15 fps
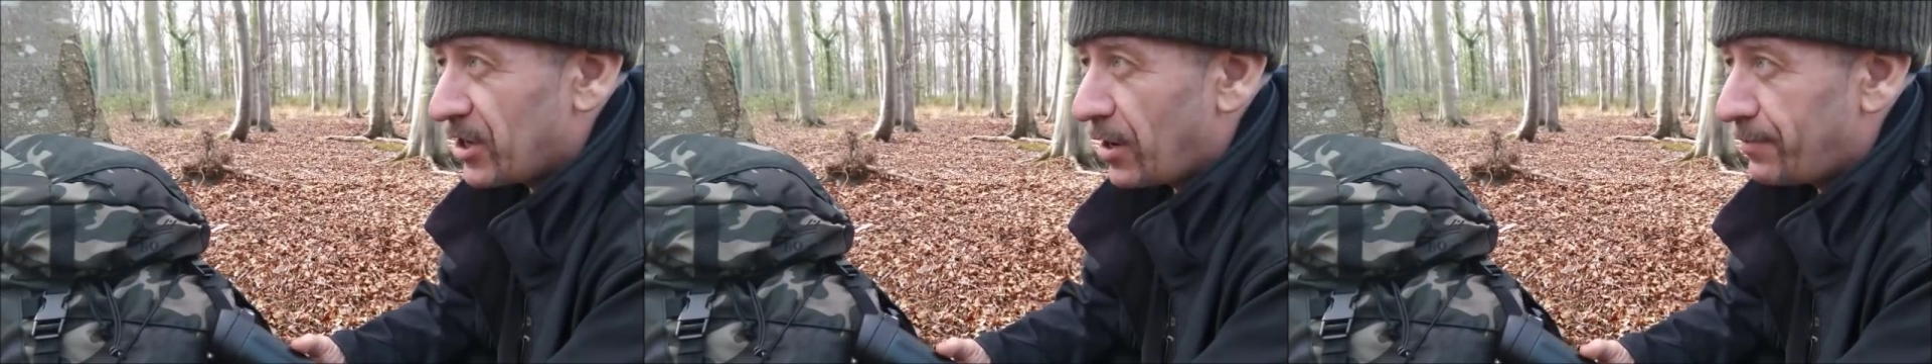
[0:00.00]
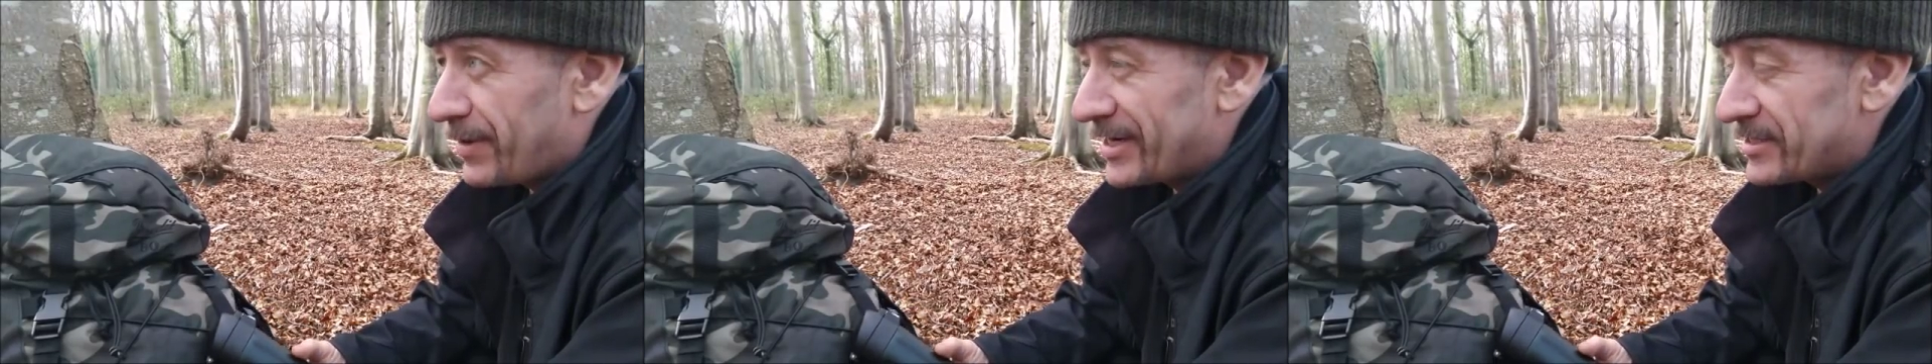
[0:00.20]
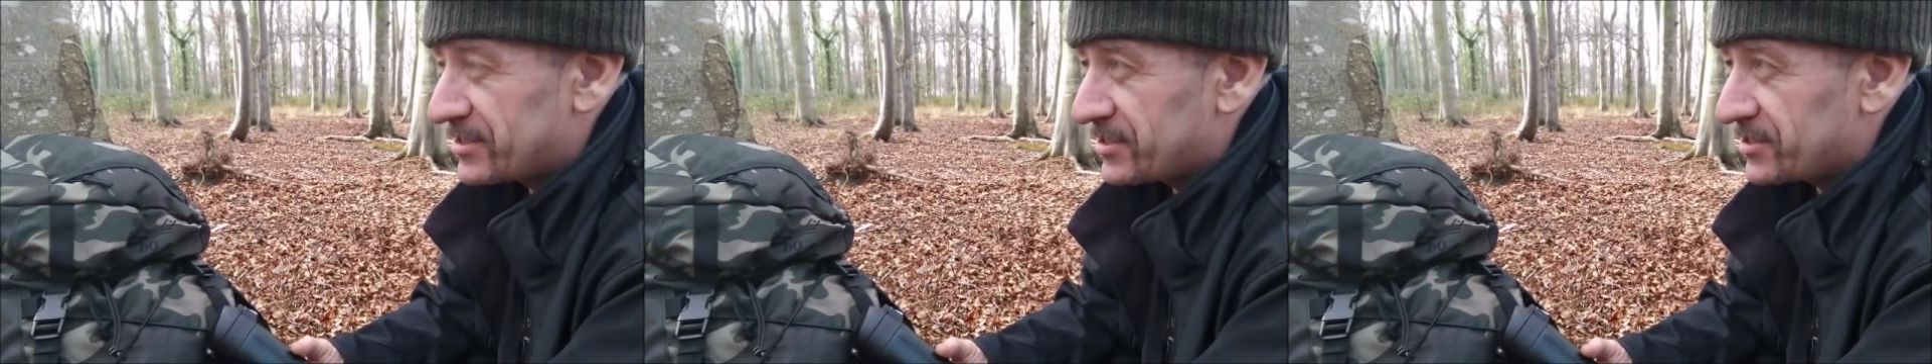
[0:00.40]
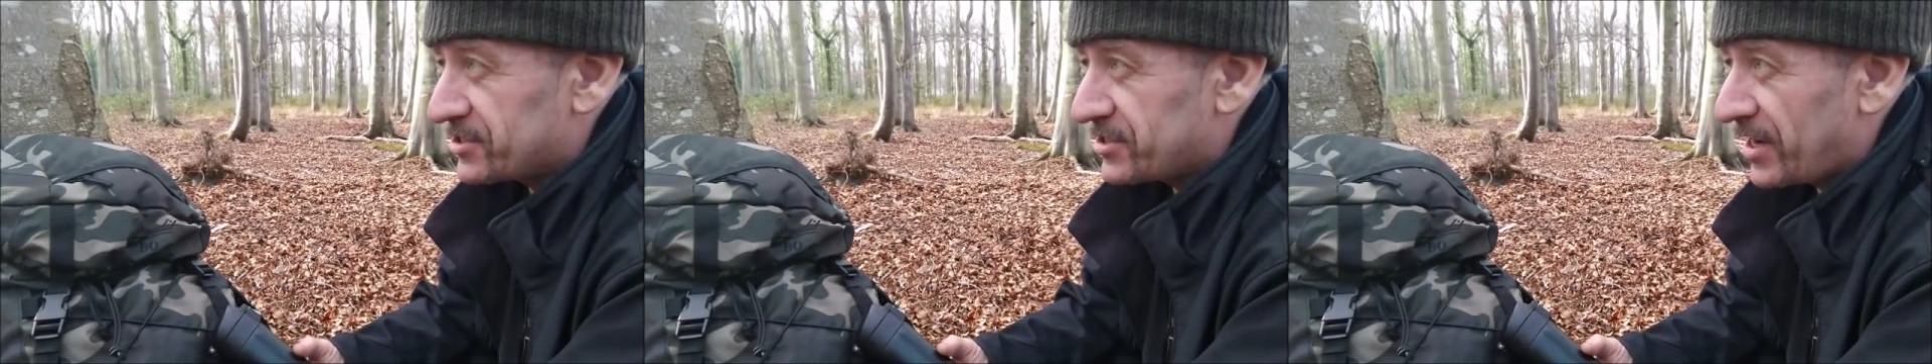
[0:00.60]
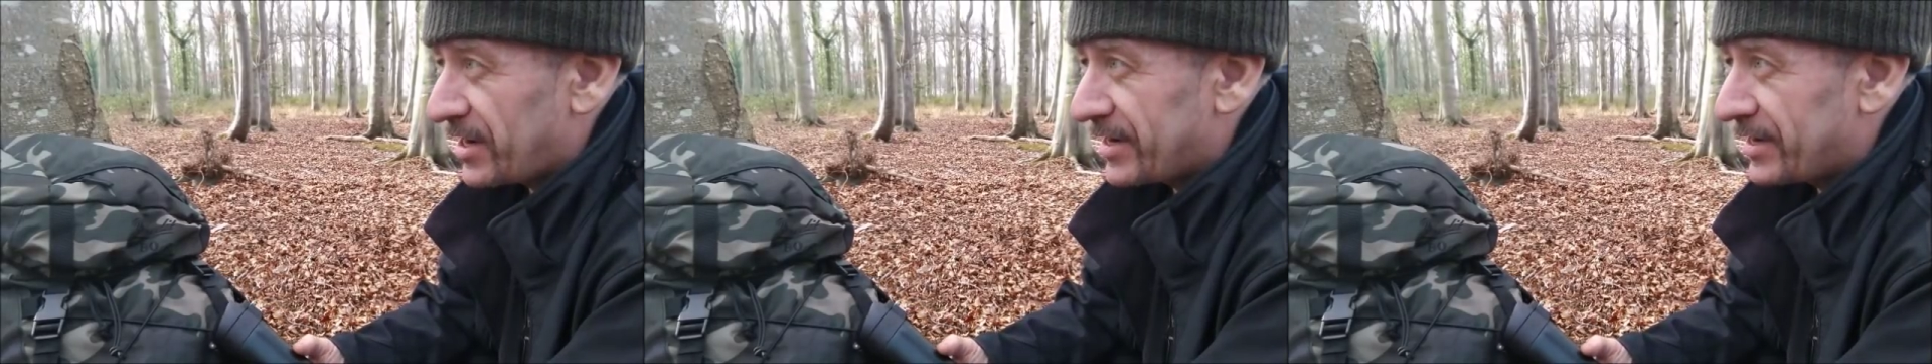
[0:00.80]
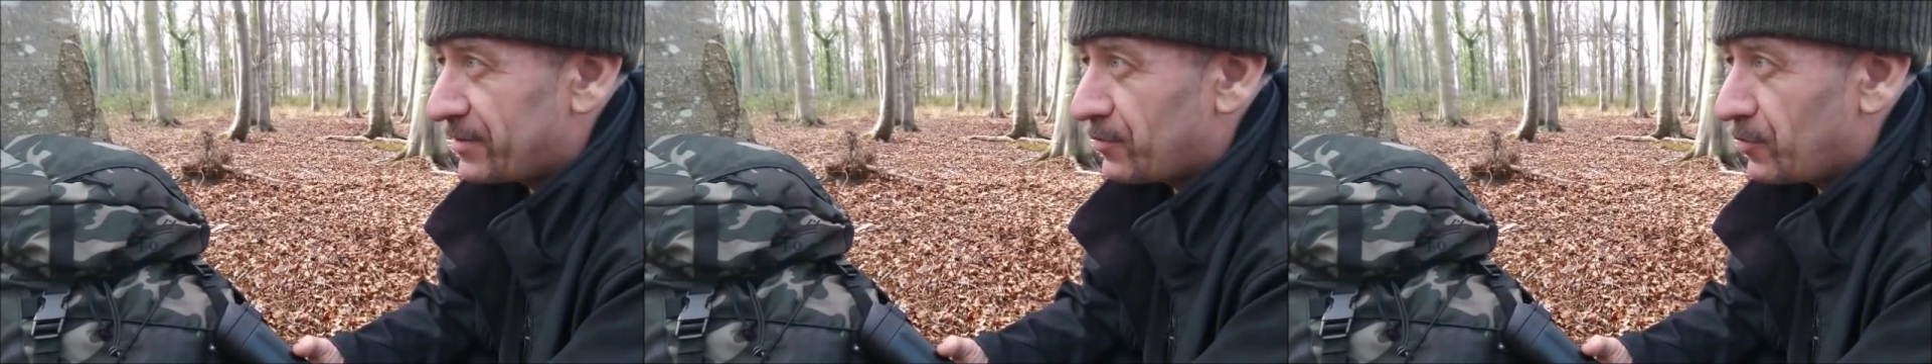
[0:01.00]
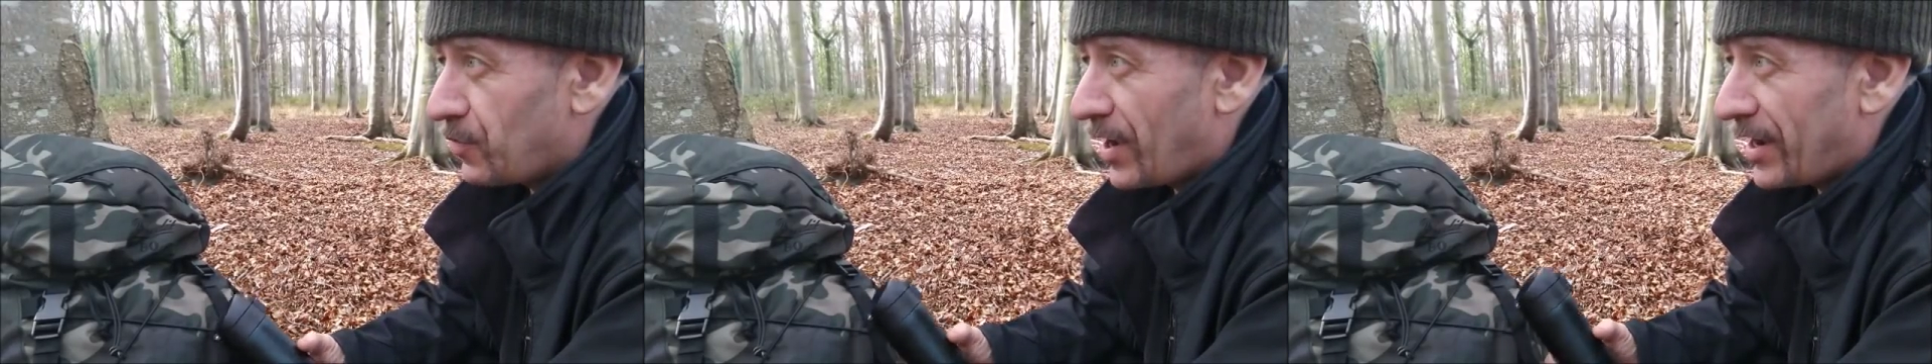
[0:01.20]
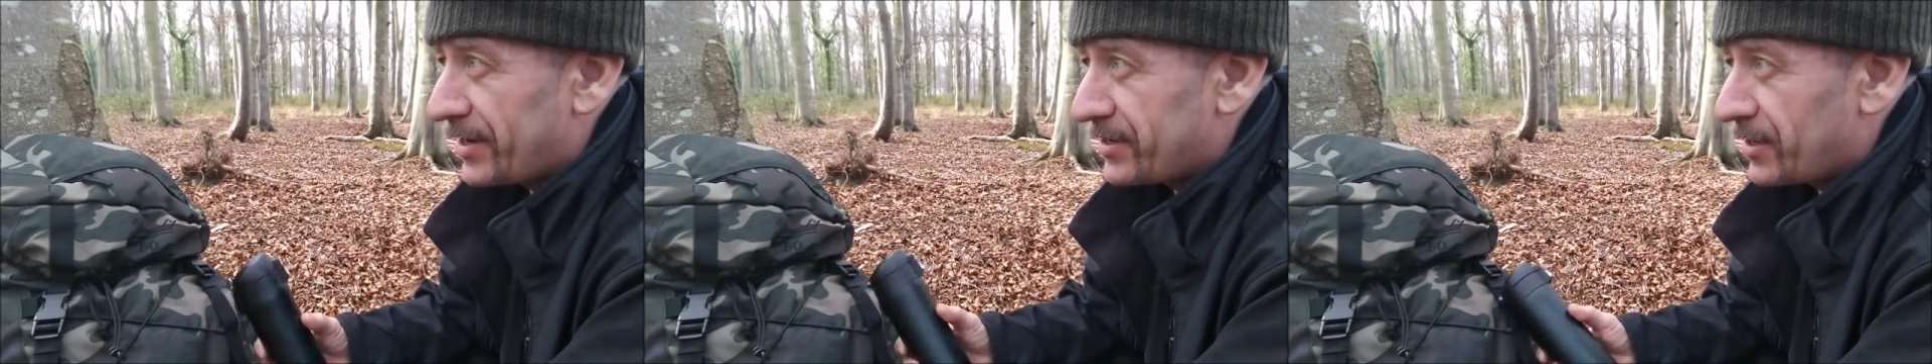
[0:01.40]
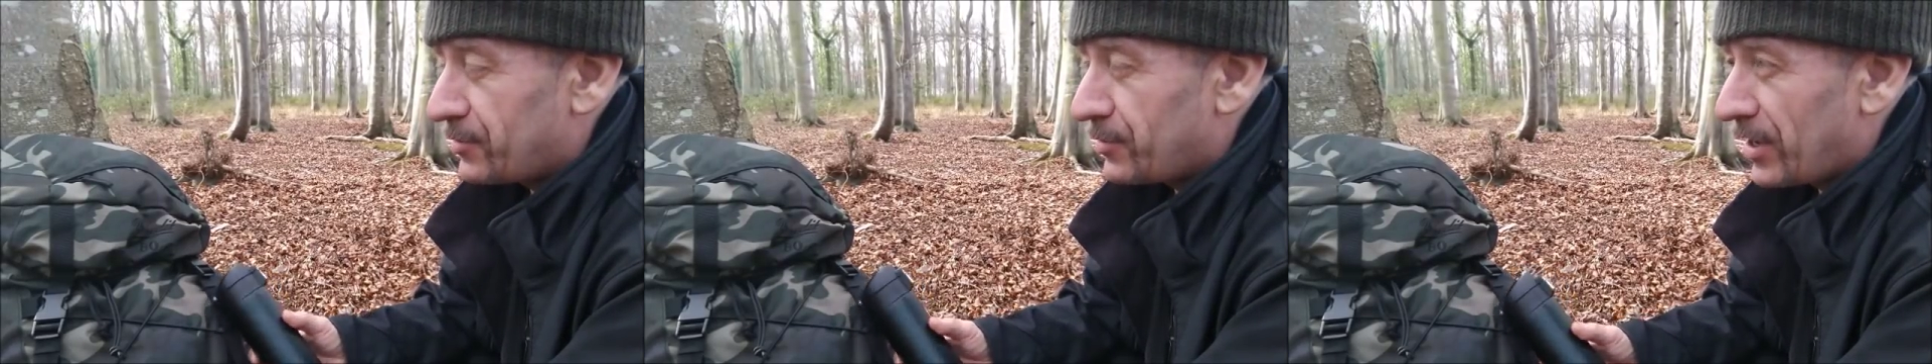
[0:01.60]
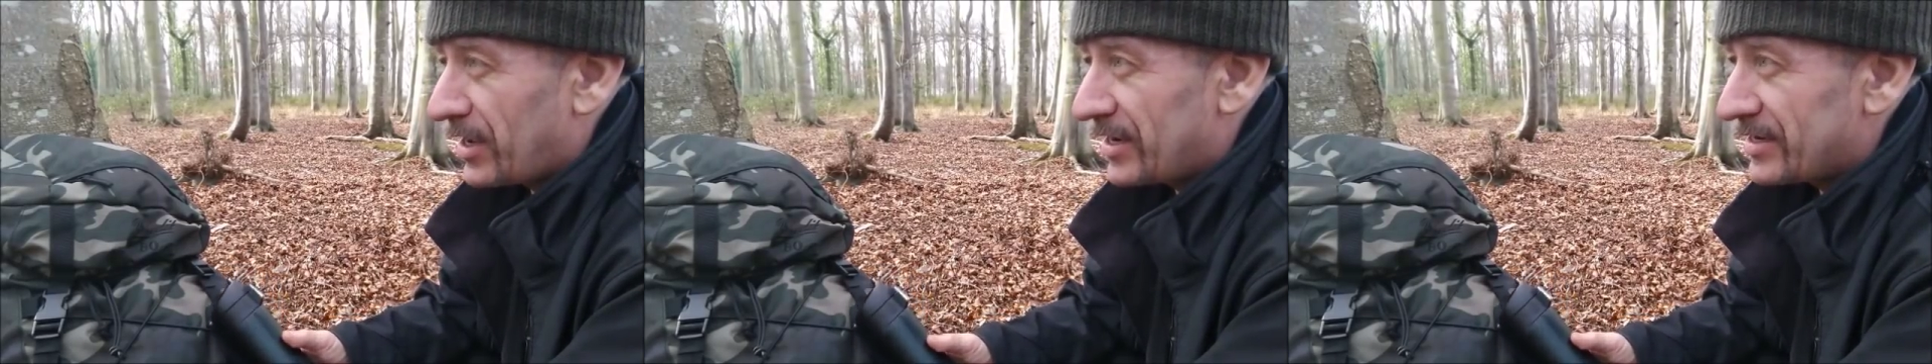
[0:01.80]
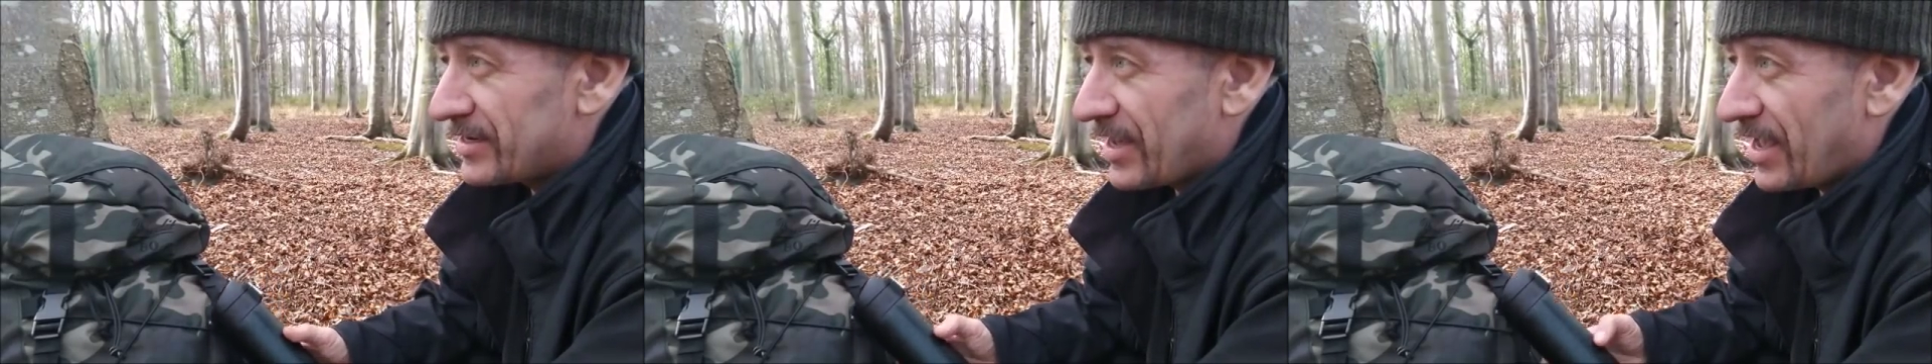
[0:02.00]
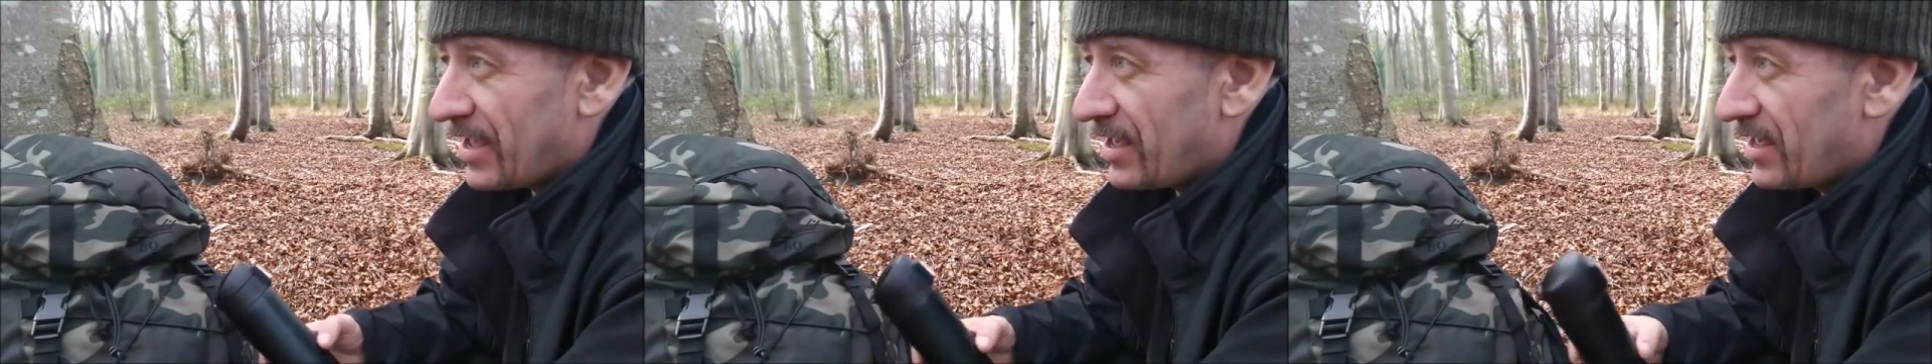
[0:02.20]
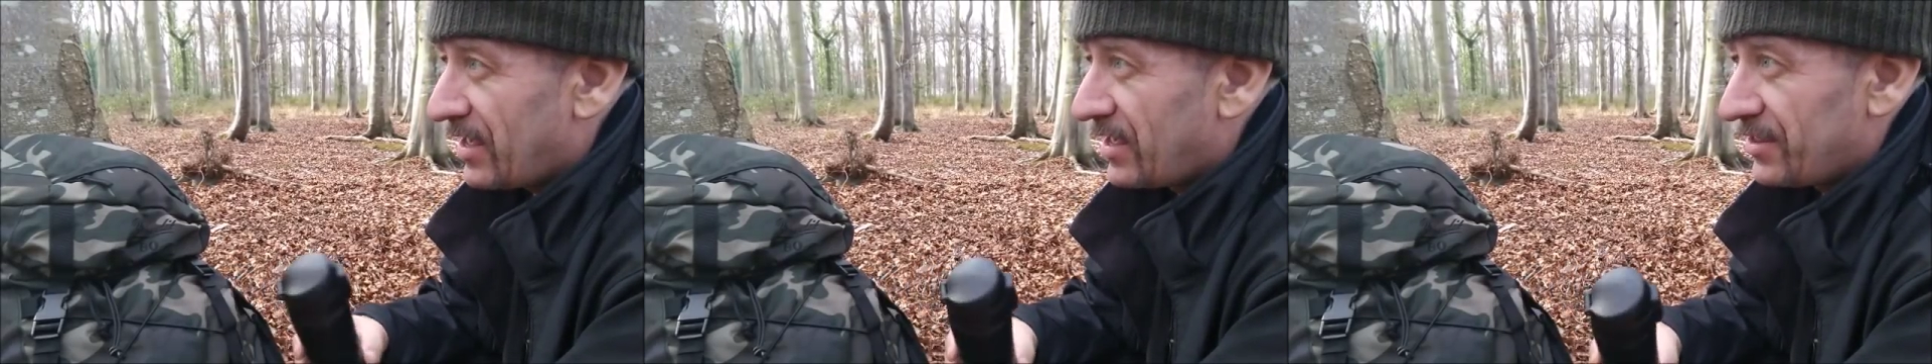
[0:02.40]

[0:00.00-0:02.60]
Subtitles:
commenters saying, why don't I get